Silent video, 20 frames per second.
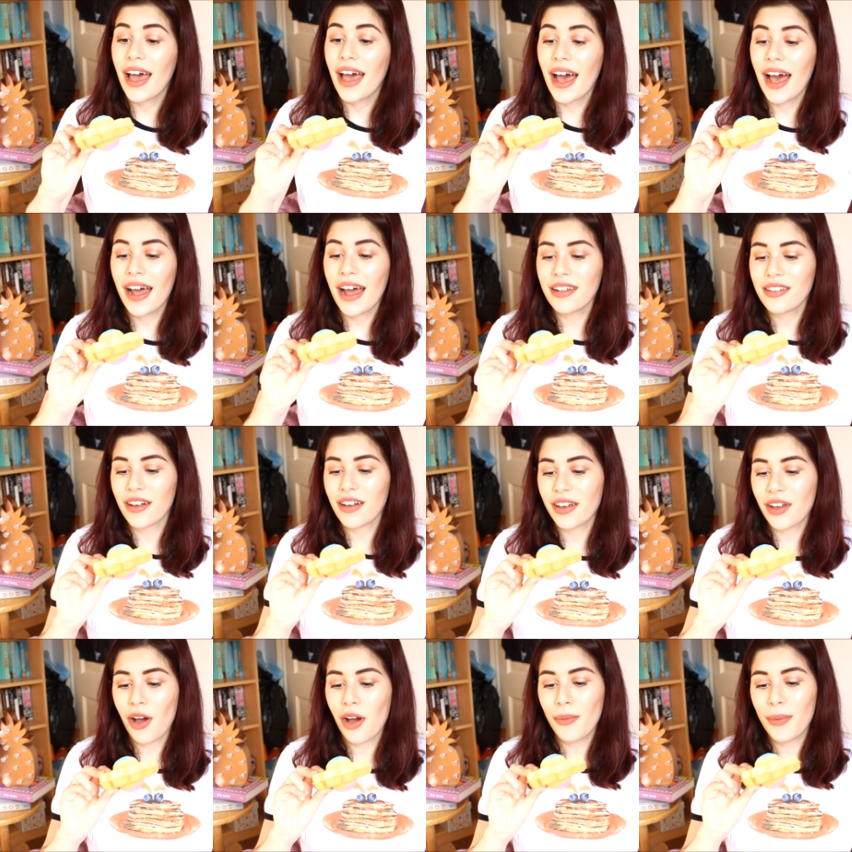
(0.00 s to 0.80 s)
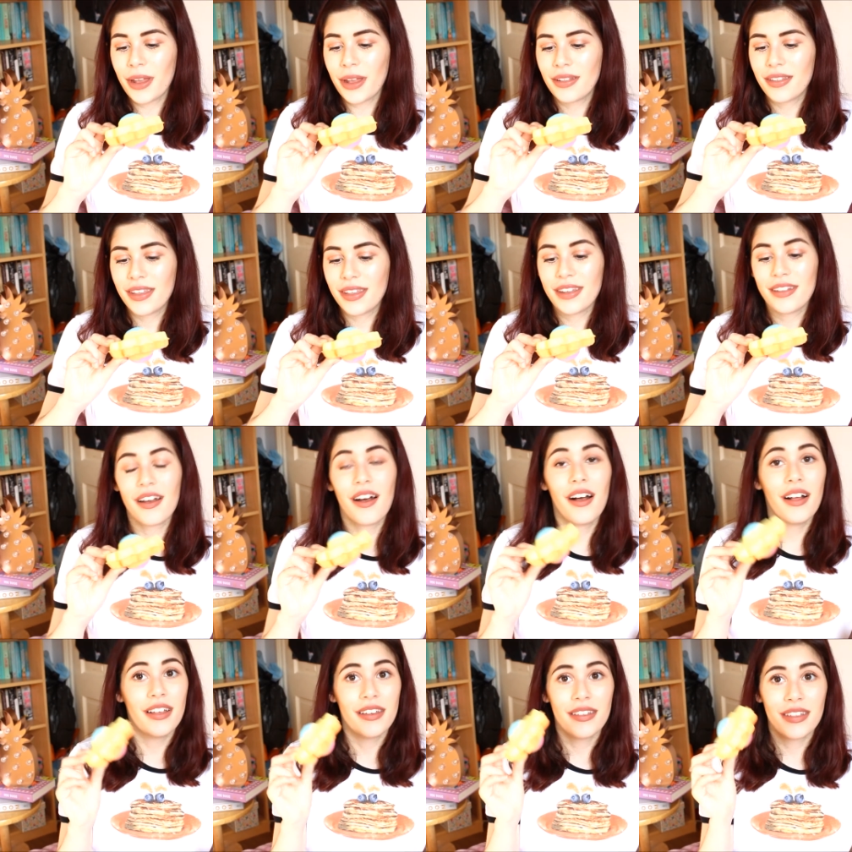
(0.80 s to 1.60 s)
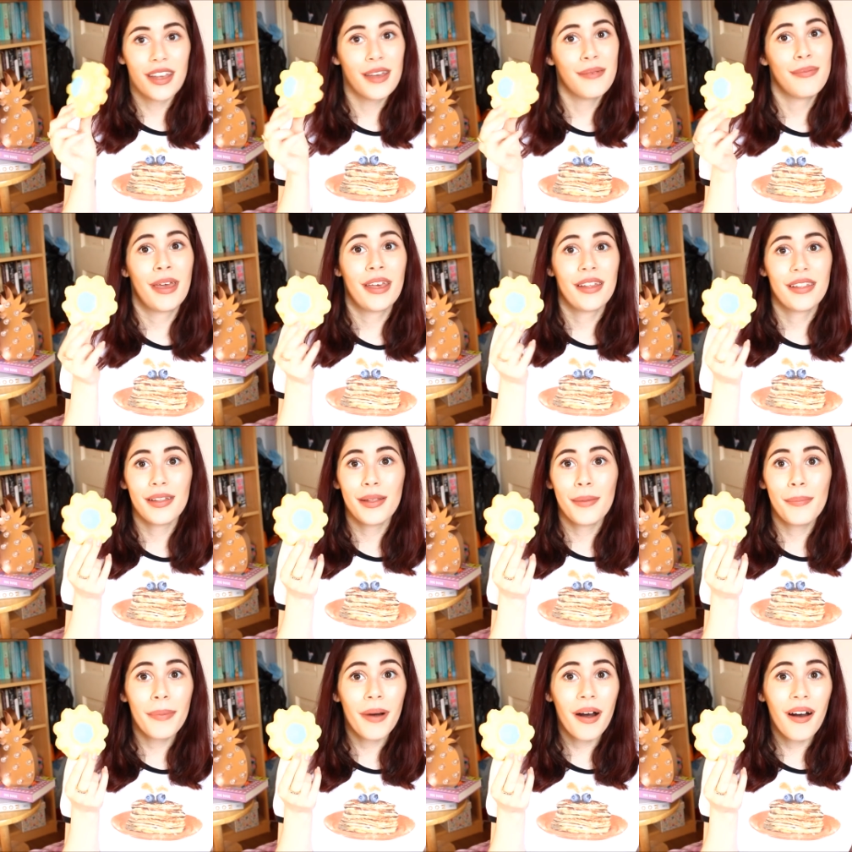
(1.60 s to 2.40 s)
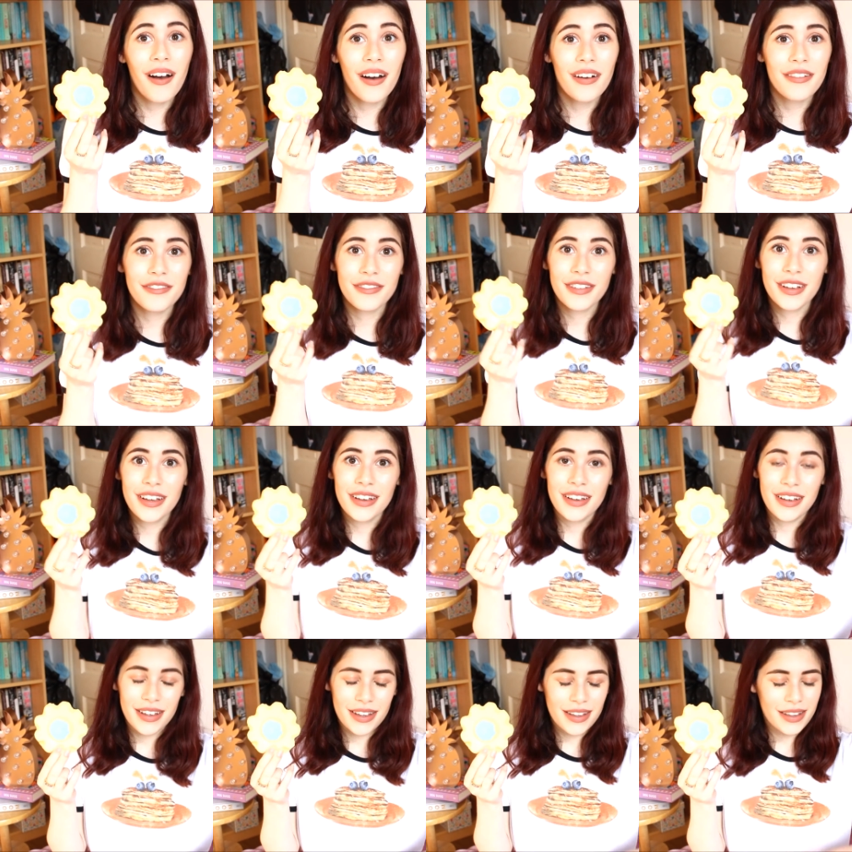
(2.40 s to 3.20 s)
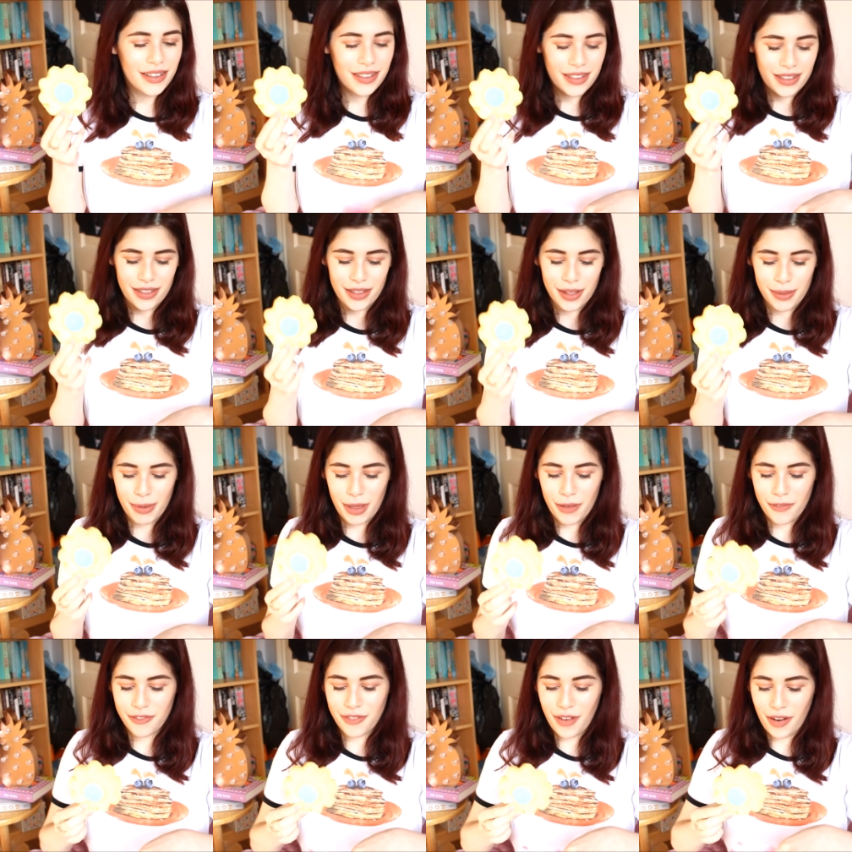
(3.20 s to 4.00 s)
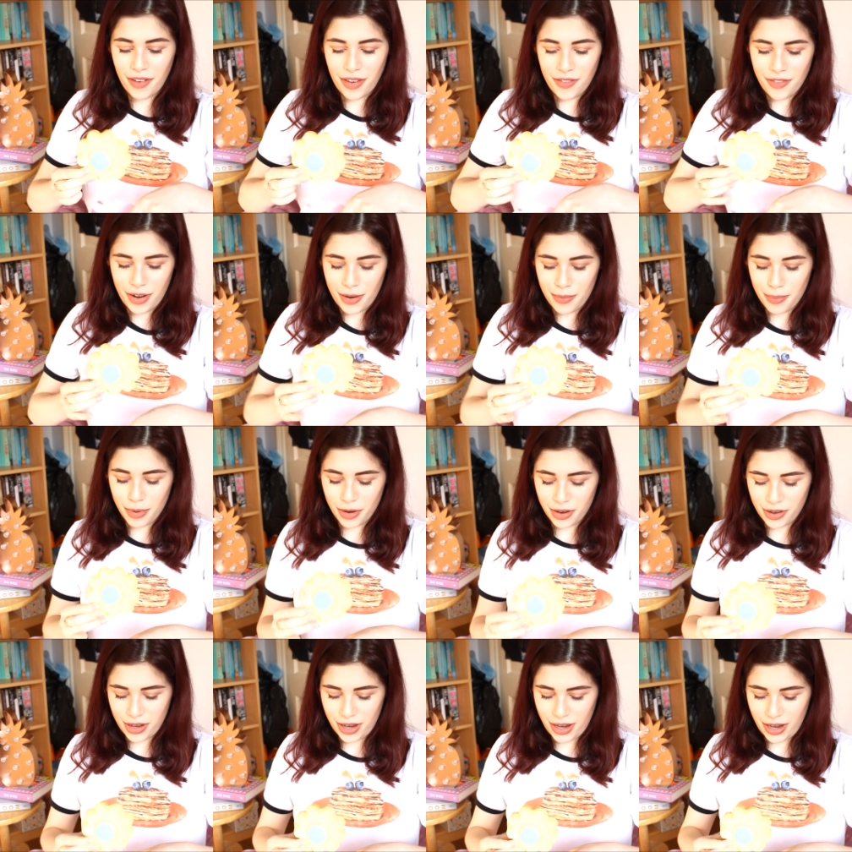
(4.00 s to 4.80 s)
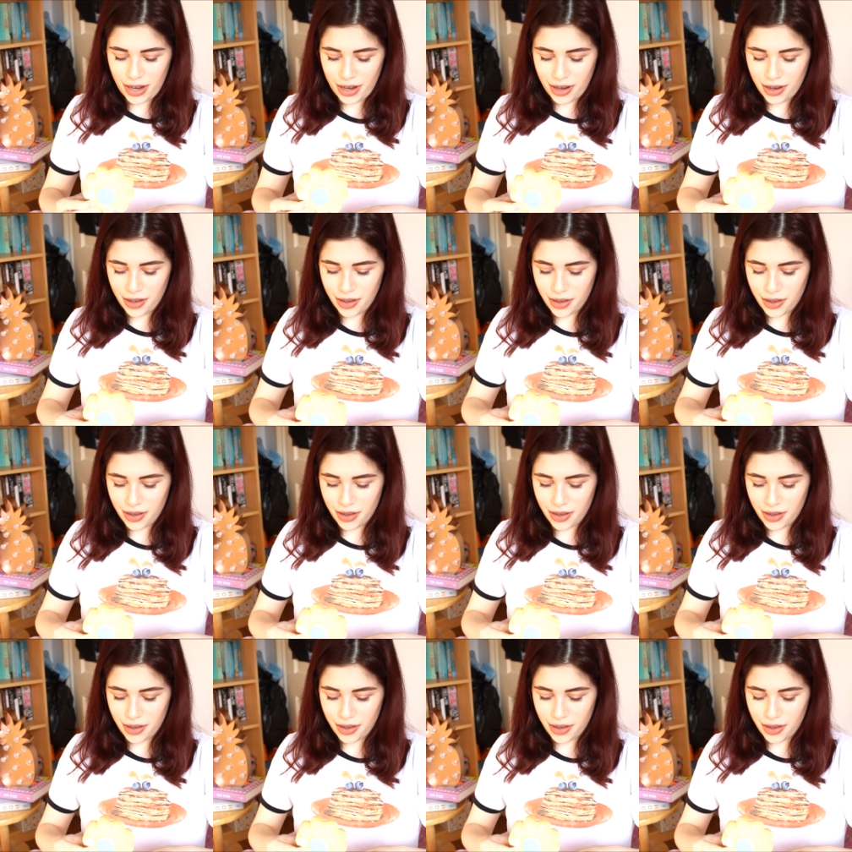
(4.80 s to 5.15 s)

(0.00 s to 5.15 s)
and I can't wait to see the colours it makes in the bath. It's going to be very, very pretty.